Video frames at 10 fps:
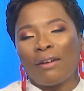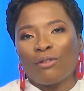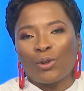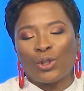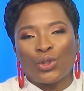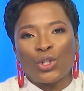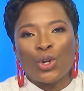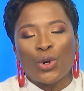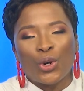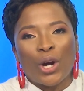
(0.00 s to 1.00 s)
Of course, you
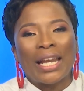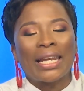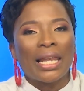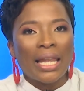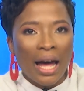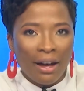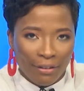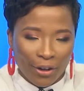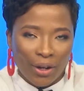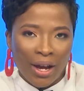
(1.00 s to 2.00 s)
know her and love
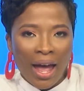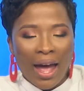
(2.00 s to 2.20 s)
her